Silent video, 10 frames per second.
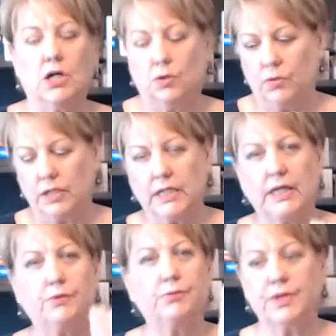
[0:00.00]
We're going to
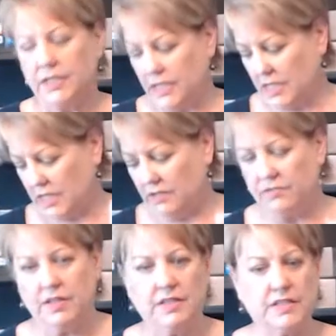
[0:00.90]
get rid of
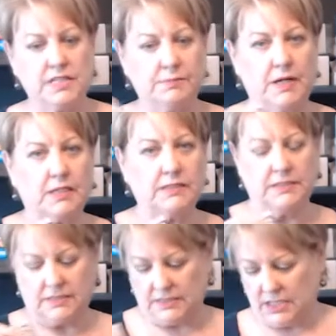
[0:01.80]
these
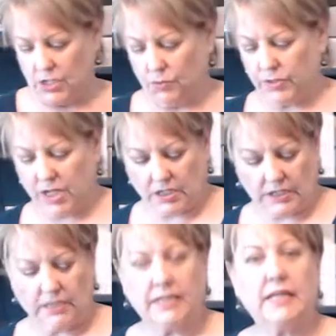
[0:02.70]
boxes. We're not
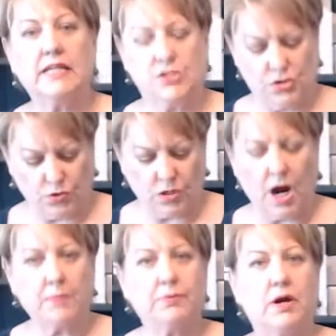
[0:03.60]
going to store
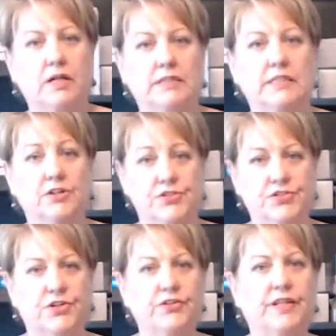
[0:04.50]
our product in our
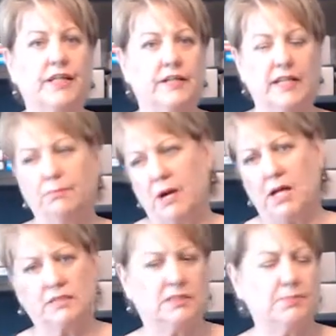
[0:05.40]
starter kit in
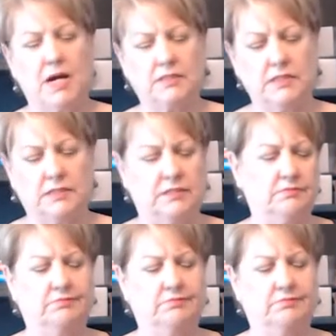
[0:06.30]
boxes. Boxes,